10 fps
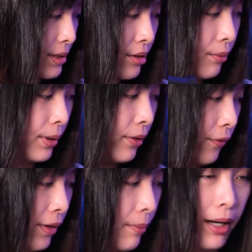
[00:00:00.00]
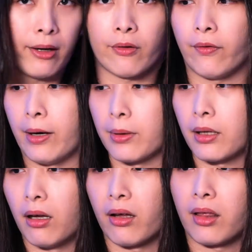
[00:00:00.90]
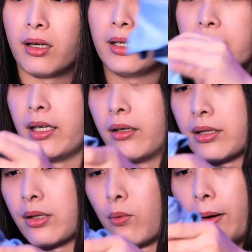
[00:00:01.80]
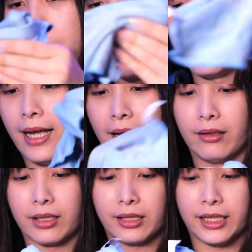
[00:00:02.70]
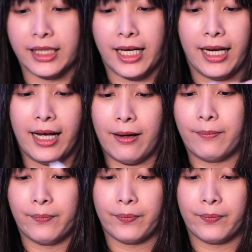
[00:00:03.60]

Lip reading: So a bit of microfiber cloth, just to wipe that down, clean that up.